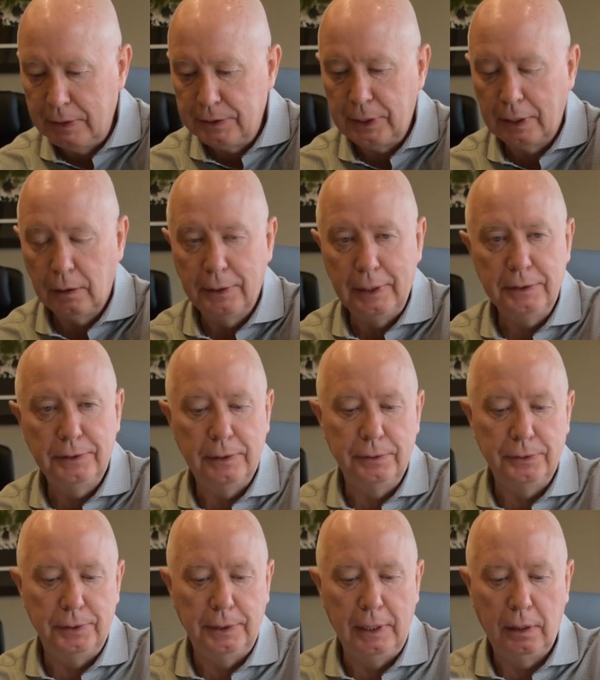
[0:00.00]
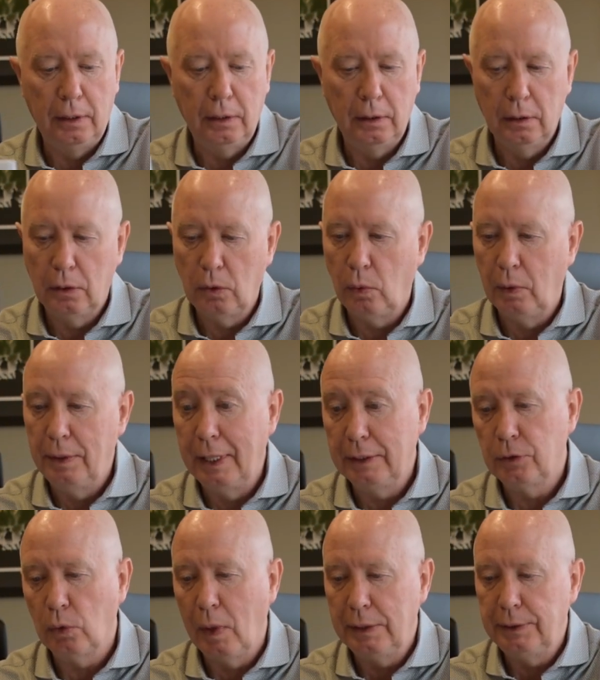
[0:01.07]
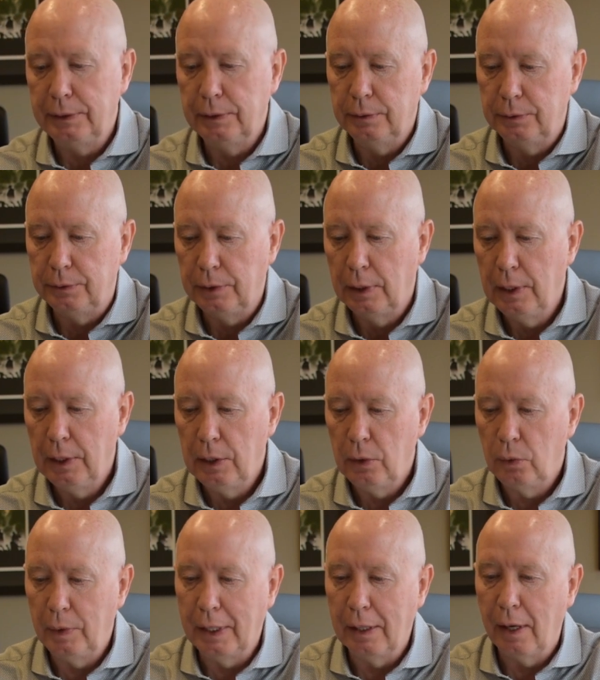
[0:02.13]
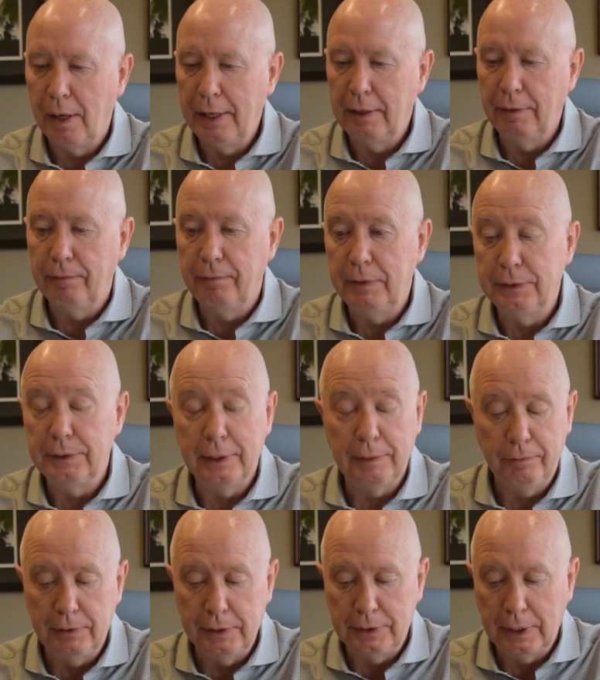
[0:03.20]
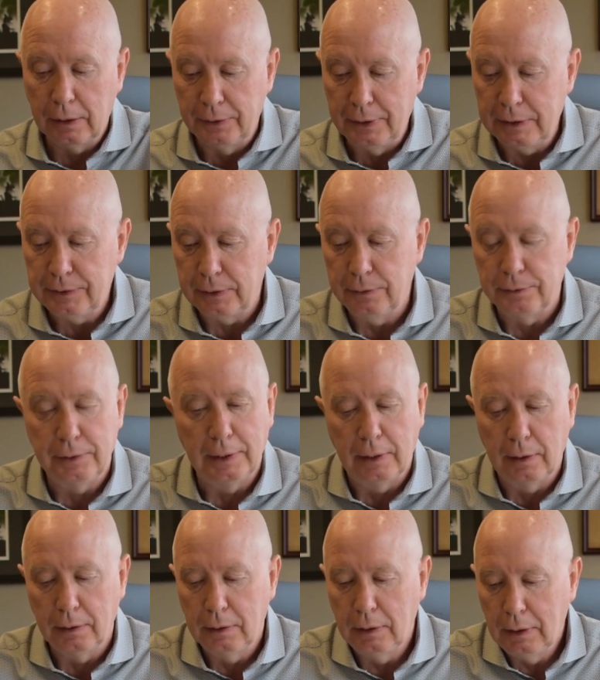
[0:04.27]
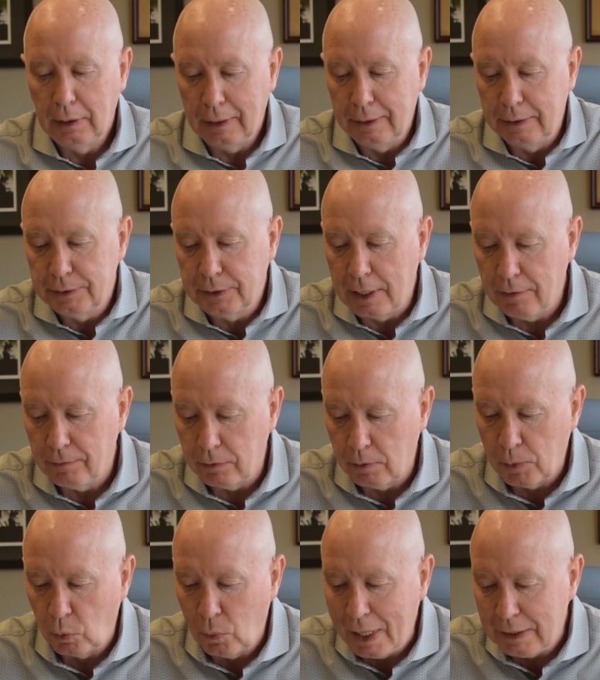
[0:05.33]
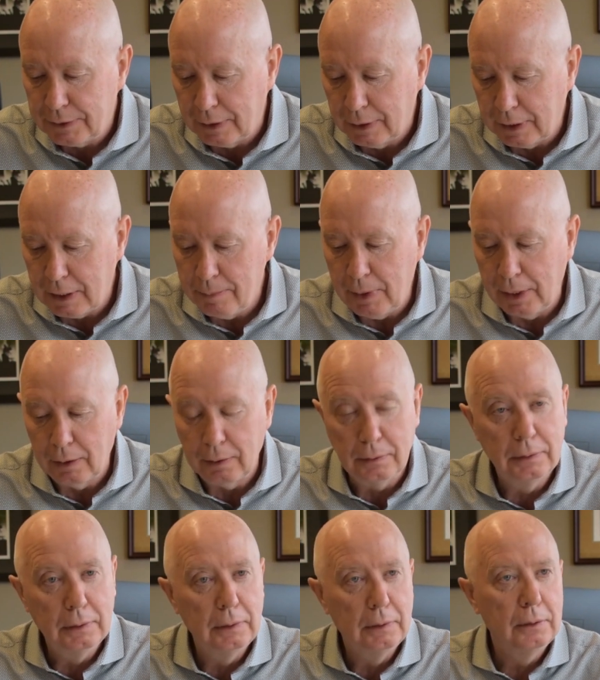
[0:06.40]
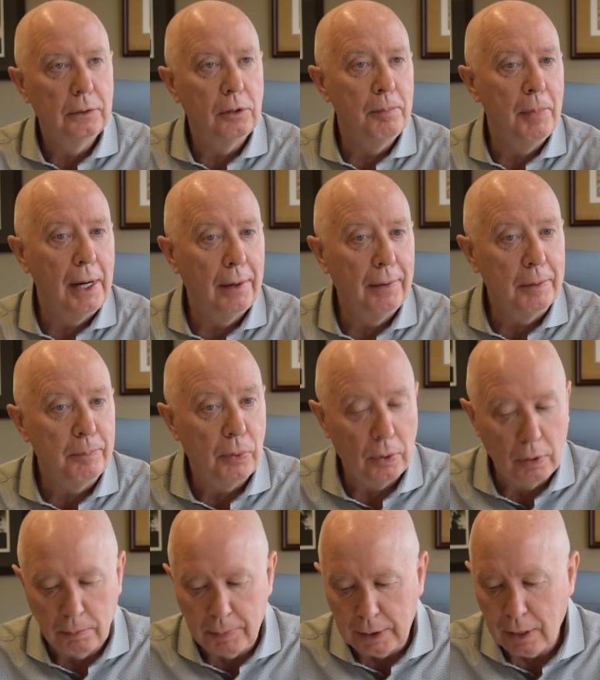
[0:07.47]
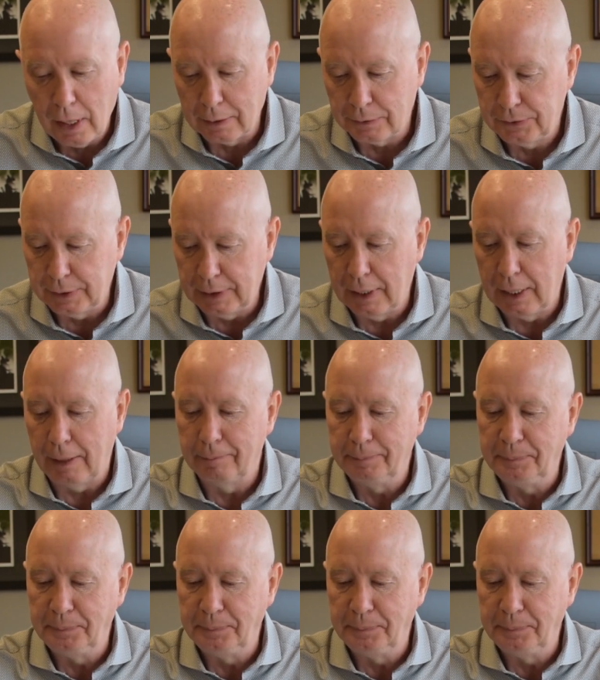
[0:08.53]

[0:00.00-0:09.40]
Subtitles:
Physical distancing. Next questions regarding physical distancing, and this came from a resident email to mayor@burnaby.ca.